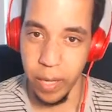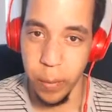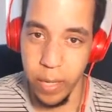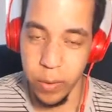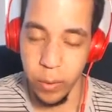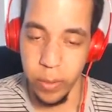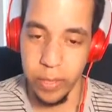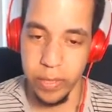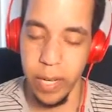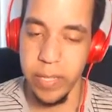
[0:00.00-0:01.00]
I played through
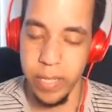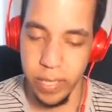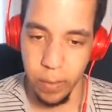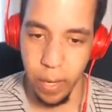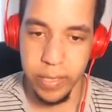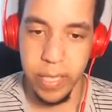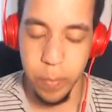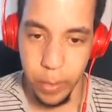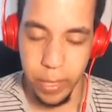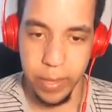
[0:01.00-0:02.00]
this and I did I
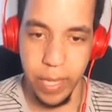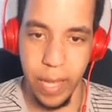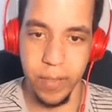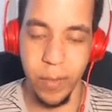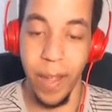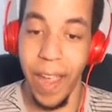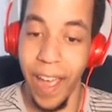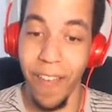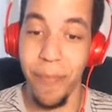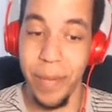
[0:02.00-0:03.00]
did beat it then, so I
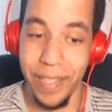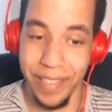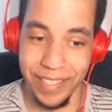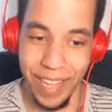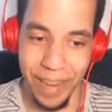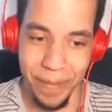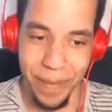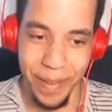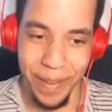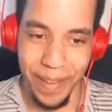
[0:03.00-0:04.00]
have beaten this game.